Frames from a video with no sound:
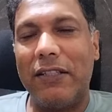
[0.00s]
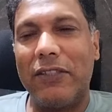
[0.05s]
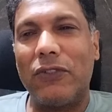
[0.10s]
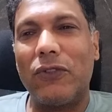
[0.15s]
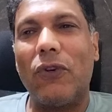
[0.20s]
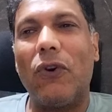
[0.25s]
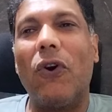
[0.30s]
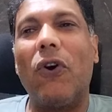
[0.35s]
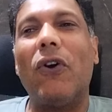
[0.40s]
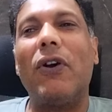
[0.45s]

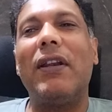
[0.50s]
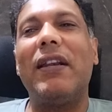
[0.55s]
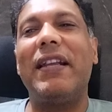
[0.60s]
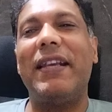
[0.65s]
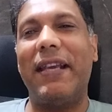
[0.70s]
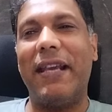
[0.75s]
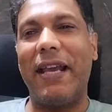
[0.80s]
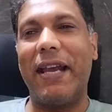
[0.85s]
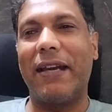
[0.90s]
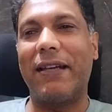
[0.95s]
is
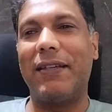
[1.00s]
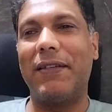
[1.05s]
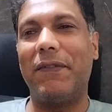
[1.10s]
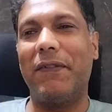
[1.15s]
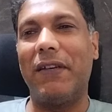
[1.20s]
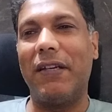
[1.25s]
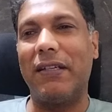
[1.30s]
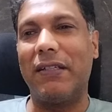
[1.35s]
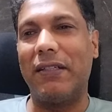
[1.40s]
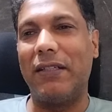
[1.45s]
only
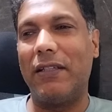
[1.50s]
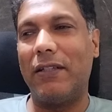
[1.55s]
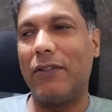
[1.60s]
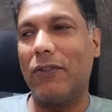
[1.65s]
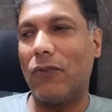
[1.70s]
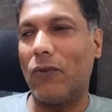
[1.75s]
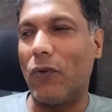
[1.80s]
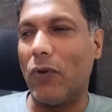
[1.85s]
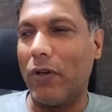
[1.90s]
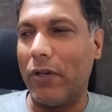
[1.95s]

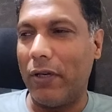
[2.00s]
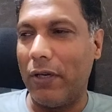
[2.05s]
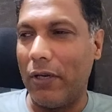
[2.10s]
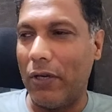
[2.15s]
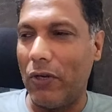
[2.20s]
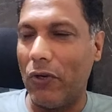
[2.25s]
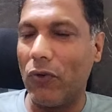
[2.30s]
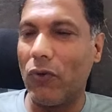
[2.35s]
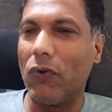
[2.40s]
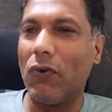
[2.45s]
activated
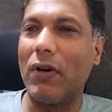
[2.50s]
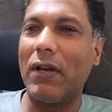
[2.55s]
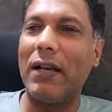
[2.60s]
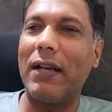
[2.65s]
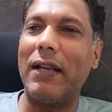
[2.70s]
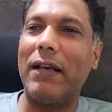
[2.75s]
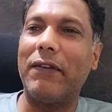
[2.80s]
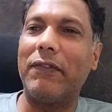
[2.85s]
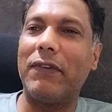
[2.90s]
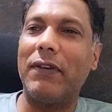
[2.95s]
on
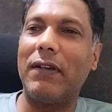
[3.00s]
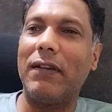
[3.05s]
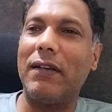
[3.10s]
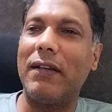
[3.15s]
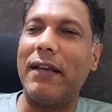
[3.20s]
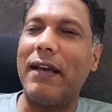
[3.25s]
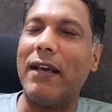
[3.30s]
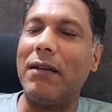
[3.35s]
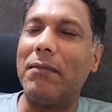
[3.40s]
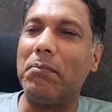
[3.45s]
lower
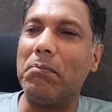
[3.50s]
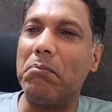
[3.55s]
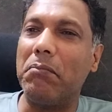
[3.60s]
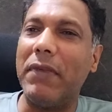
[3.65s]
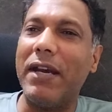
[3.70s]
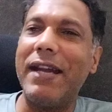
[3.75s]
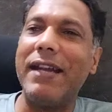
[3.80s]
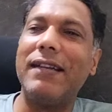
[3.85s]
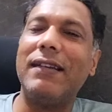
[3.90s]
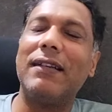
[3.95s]
level
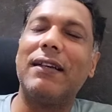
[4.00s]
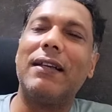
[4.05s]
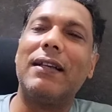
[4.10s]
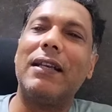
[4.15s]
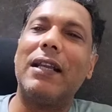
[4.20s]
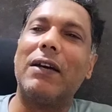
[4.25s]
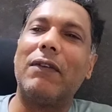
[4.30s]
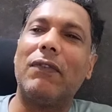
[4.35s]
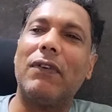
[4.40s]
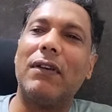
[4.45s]
and mid
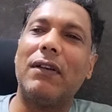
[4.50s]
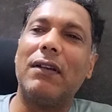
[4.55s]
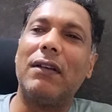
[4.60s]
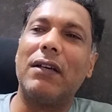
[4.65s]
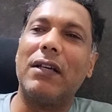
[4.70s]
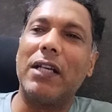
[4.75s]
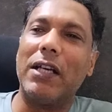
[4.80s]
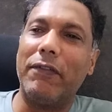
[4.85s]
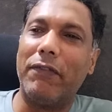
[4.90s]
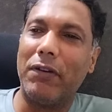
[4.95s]

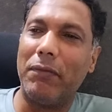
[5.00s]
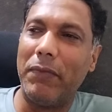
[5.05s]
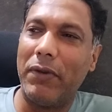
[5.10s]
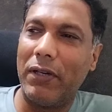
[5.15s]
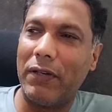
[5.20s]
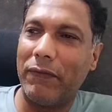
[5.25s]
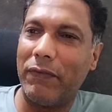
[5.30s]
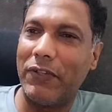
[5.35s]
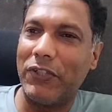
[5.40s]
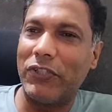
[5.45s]
level
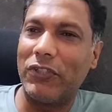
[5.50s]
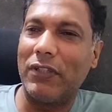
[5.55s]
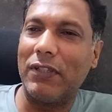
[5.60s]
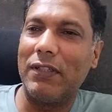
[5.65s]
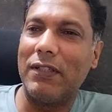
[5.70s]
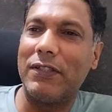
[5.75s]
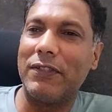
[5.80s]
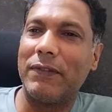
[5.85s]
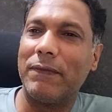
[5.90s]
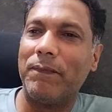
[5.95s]
government
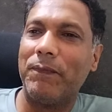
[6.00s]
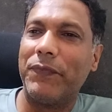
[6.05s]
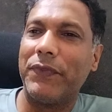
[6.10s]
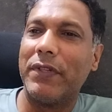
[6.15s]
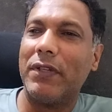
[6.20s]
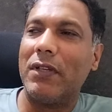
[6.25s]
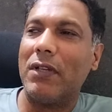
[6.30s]
officials,